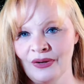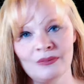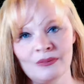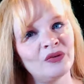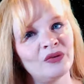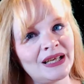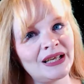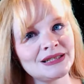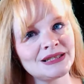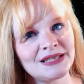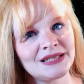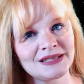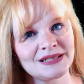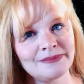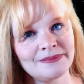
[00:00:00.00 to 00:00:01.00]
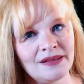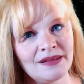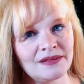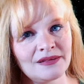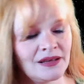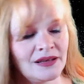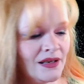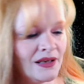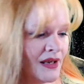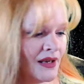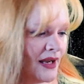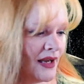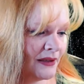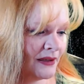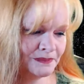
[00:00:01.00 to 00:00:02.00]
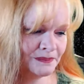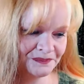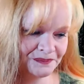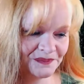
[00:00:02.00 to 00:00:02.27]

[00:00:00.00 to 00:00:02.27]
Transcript: movies next month.